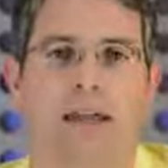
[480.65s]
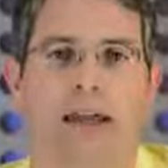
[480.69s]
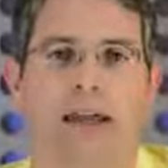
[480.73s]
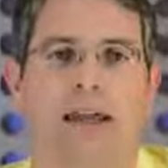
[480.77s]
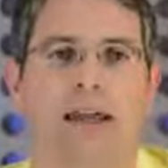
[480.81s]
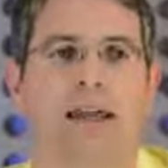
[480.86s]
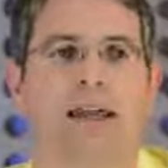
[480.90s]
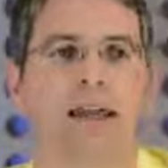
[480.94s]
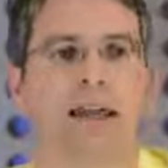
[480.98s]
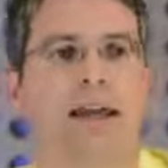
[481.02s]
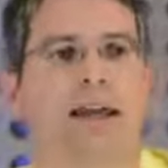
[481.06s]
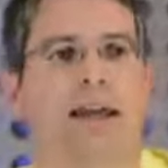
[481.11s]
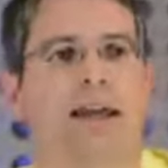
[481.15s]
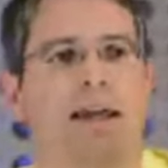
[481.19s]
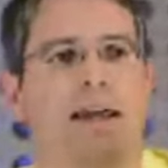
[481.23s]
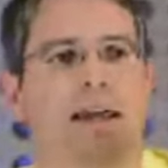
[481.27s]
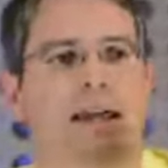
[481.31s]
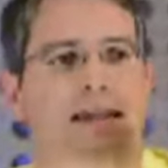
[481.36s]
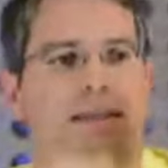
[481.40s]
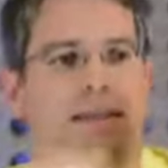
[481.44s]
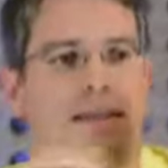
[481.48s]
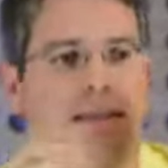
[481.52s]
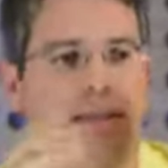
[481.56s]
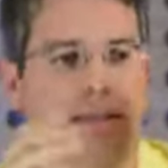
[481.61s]
at
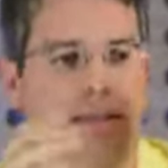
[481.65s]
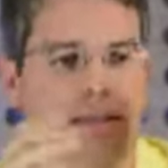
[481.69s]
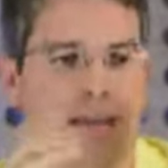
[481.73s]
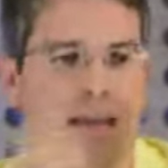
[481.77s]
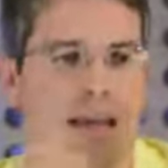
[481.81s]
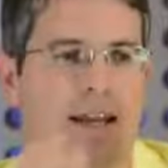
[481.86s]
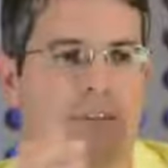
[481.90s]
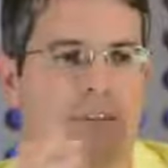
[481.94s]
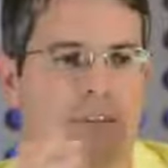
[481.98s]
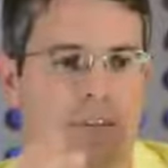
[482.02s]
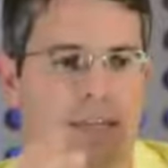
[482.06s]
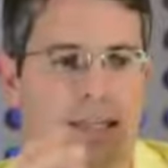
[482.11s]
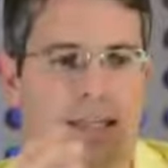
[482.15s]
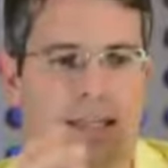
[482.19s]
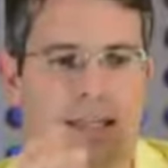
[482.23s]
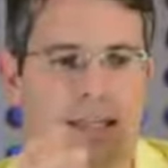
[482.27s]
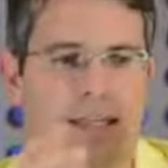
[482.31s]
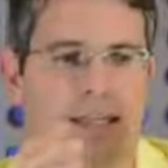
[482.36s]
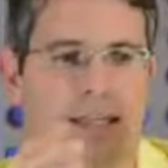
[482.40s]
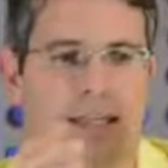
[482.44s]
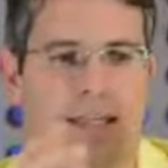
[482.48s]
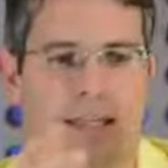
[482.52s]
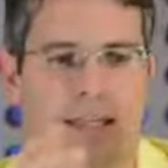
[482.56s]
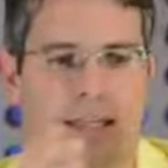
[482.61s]
the set of
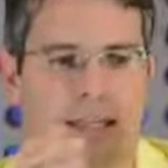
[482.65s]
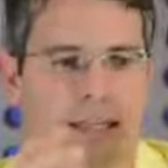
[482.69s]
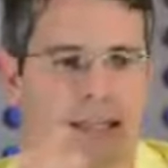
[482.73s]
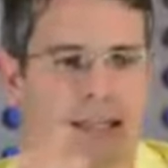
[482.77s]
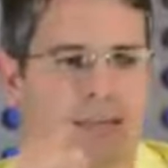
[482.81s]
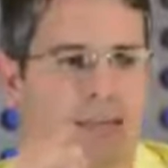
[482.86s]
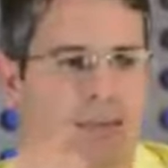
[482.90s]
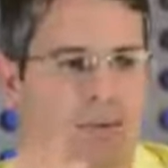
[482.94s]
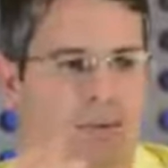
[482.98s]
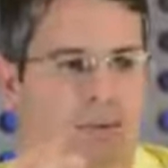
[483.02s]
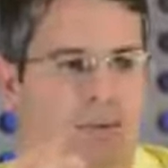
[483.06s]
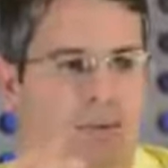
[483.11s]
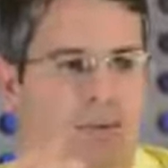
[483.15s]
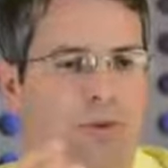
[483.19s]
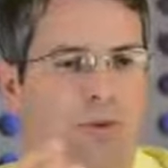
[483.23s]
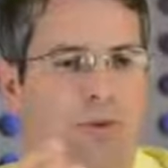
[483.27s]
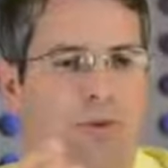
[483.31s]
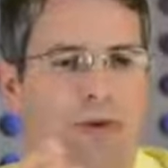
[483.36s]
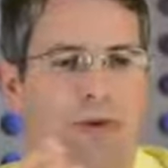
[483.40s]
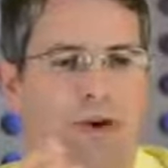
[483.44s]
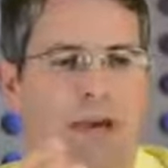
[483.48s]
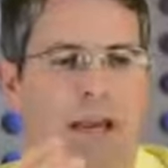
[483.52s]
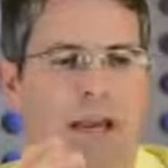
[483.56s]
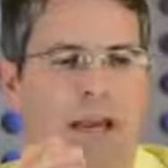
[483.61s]
links that existed
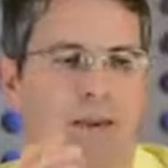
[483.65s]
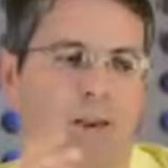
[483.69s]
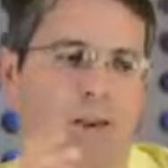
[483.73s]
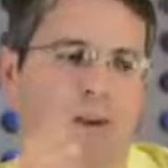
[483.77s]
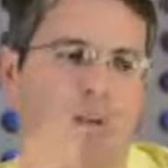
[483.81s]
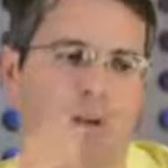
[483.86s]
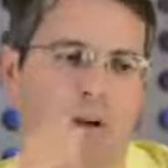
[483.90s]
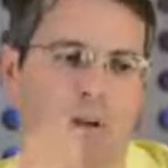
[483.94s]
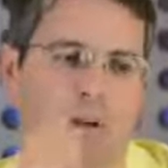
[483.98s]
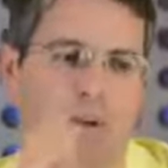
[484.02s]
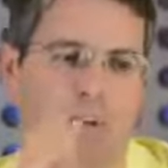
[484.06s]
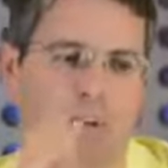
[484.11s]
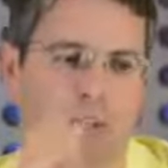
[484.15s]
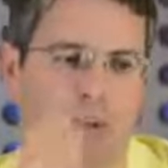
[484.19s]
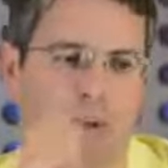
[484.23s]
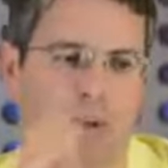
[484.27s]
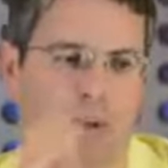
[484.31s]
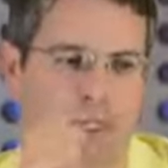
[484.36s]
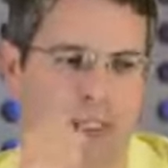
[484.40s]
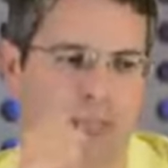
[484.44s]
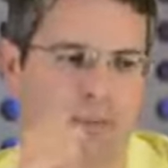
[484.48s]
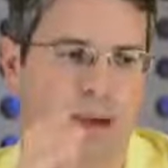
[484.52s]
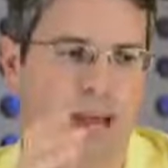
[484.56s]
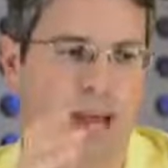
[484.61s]
before, and then we're going to be
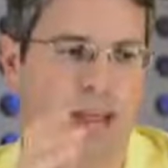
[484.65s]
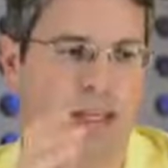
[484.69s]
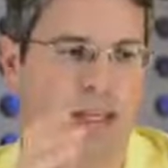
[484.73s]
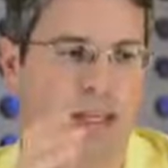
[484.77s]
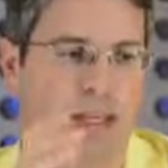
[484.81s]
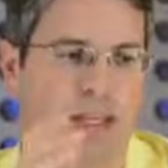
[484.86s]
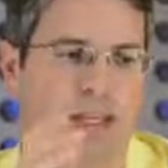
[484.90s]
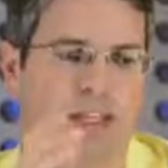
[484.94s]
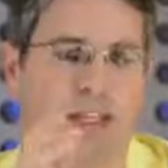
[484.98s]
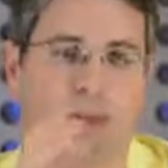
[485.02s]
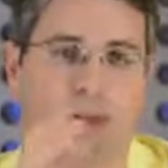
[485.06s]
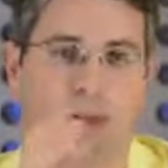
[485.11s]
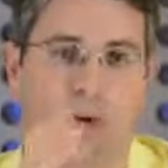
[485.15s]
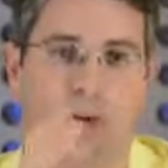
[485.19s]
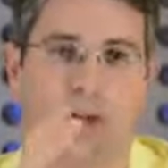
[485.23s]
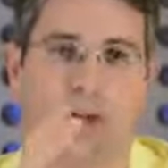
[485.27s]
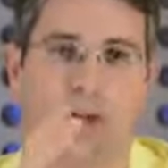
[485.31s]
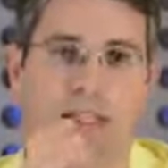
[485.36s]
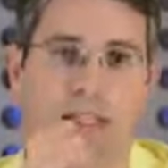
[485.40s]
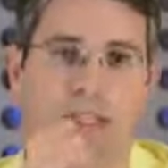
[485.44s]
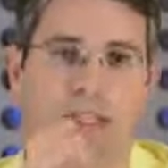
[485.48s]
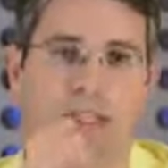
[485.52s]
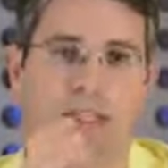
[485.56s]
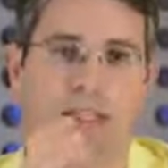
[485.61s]
doing spot checks, and we're going to
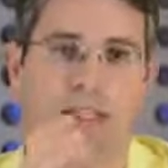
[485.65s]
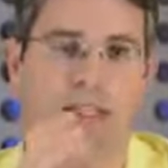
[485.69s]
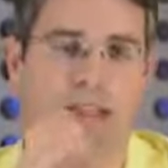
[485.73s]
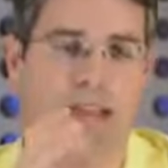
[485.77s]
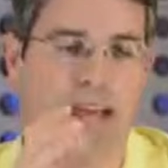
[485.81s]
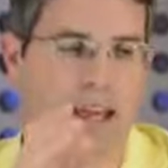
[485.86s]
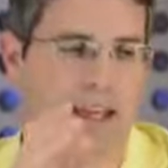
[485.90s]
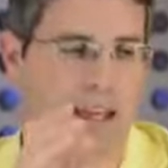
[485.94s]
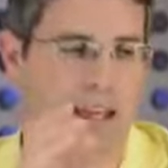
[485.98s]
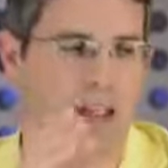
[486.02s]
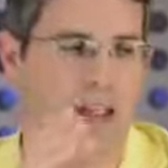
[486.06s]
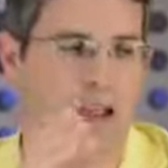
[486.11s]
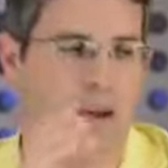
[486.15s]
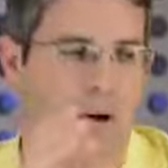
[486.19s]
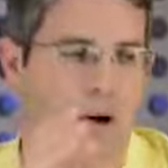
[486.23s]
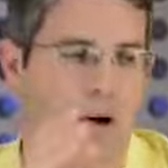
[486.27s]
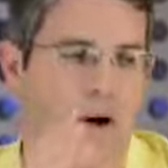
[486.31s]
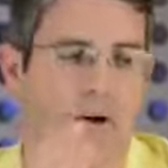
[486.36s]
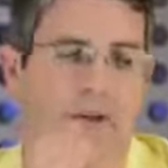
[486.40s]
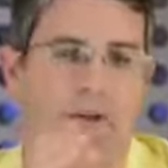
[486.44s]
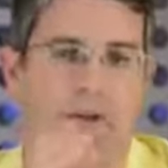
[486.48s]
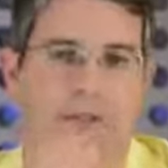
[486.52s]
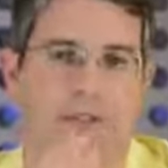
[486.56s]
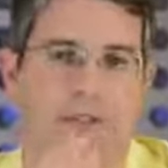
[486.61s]
be looking at, you know,
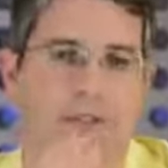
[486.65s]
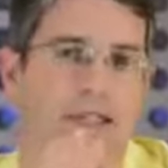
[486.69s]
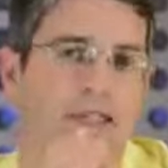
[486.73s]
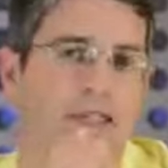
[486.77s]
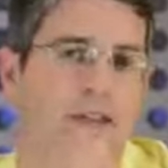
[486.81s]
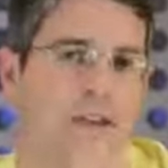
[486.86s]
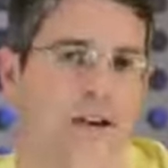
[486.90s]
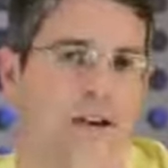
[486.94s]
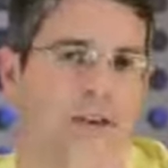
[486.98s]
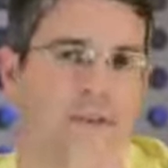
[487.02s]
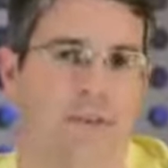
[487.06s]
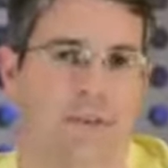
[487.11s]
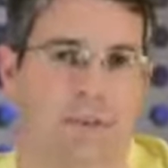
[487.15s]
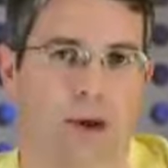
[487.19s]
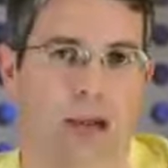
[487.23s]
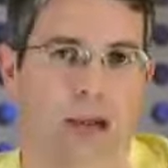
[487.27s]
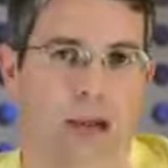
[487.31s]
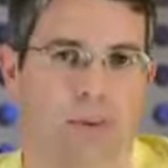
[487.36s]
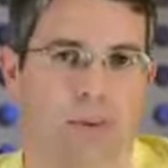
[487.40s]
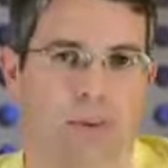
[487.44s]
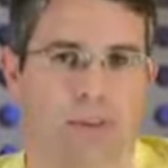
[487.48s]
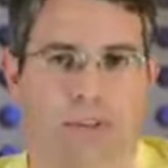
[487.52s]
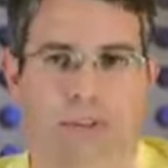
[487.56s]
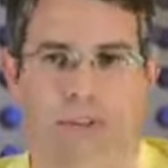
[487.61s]
are those links off the
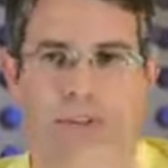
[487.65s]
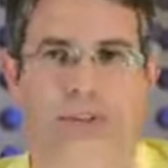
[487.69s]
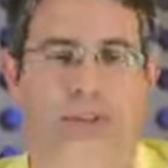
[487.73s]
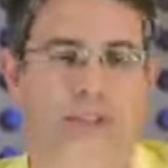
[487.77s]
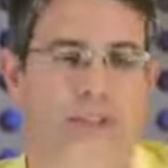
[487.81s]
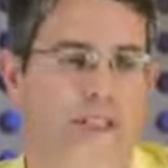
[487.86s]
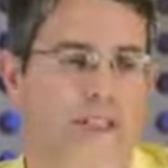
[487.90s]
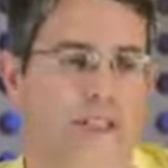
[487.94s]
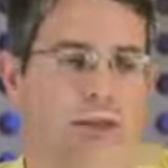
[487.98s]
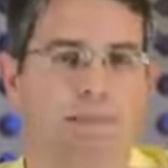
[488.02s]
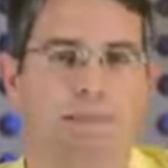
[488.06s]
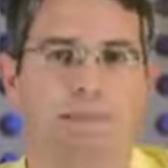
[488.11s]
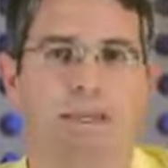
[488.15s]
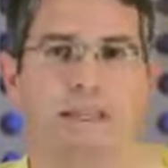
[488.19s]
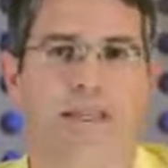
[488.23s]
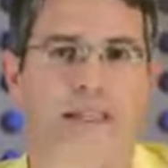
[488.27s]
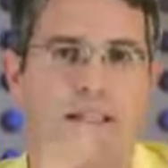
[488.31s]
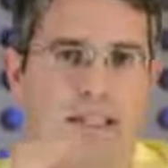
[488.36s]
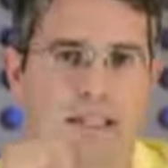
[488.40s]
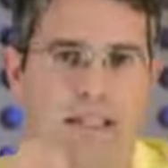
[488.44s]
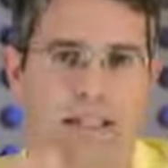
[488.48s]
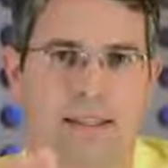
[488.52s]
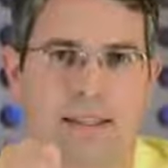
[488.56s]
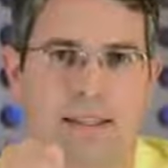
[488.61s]
web? So don't just
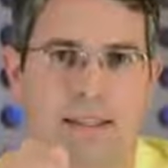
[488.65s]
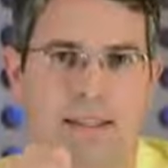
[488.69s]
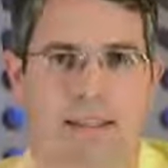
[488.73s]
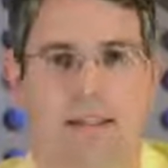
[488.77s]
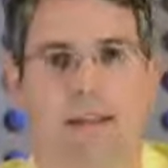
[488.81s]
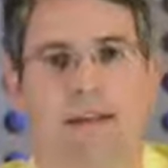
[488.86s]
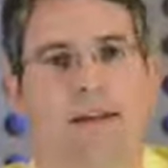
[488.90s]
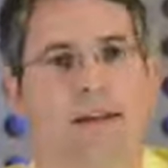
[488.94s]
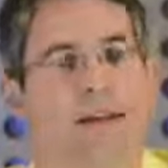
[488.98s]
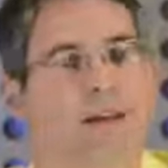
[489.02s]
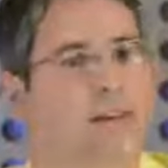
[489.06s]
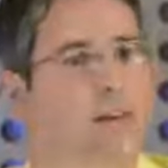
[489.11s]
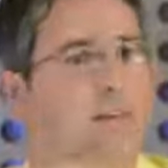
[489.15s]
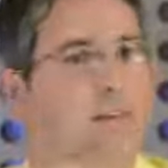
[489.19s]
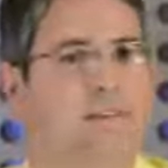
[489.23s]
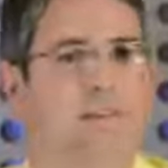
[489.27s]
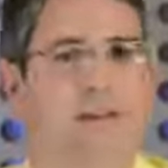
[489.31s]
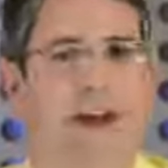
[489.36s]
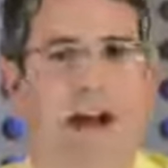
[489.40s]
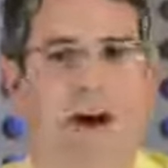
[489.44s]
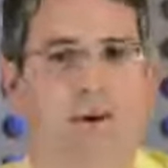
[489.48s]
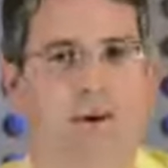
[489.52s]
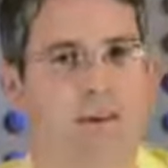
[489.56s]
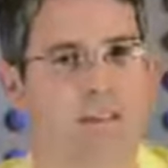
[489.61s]
immediately think
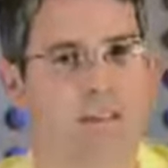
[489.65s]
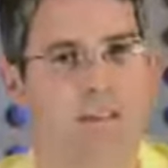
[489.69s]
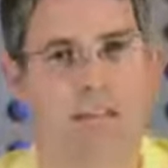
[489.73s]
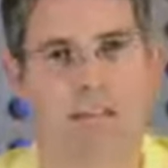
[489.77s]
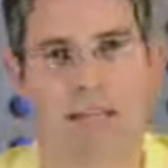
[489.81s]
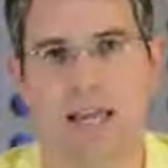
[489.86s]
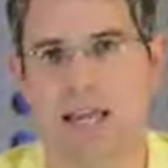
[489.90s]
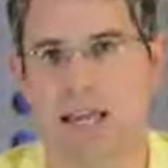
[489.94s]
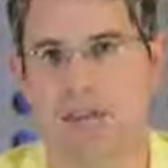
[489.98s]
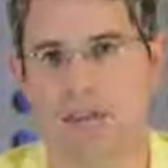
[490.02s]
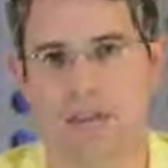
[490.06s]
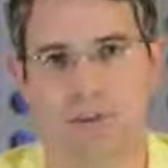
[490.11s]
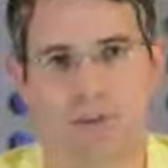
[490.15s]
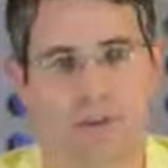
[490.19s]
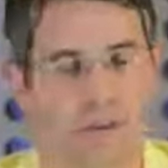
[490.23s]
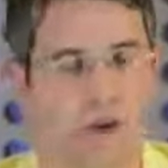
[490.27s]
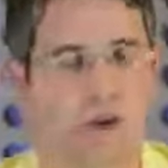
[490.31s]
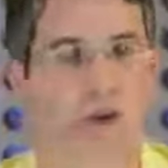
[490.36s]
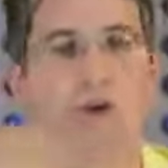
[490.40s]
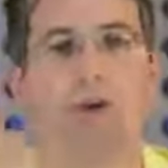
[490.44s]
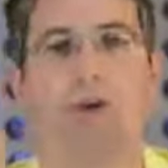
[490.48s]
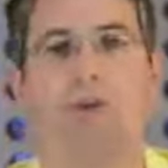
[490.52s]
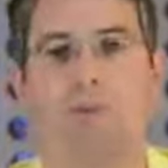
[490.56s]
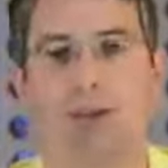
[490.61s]
disavow is the answer for
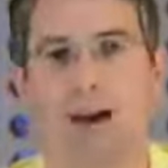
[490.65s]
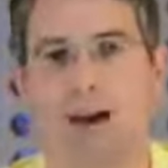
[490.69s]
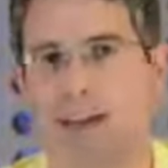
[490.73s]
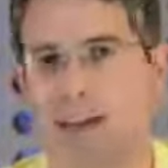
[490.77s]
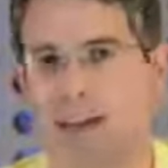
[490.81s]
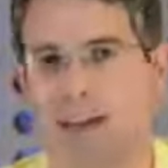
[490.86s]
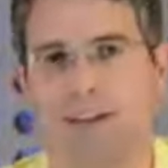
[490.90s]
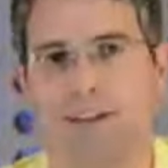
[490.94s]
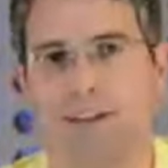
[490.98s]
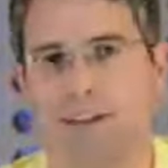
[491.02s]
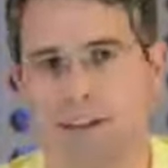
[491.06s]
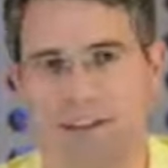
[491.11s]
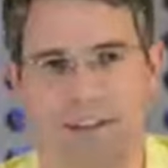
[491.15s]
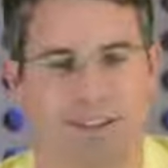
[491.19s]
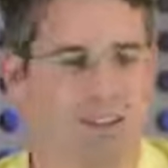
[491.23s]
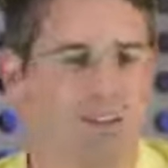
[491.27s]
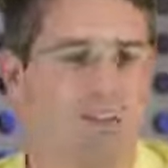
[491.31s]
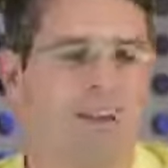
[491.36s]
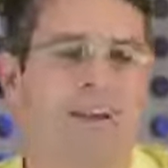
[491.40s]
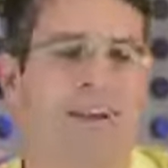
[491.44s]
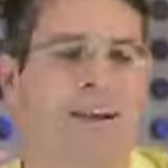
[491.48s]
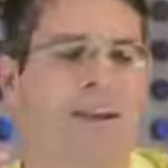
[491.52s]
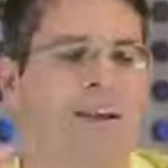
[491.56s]
all my ills.